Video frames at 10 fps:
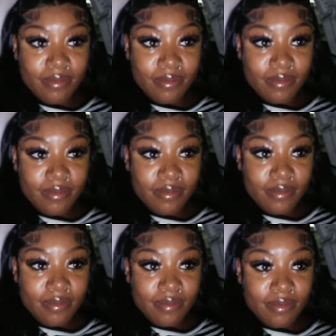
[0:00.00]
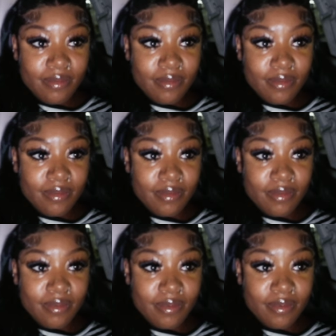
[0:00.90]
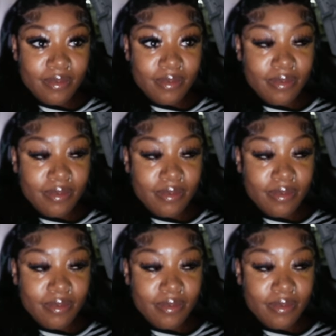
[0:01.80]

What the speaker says: This person isn't speaking.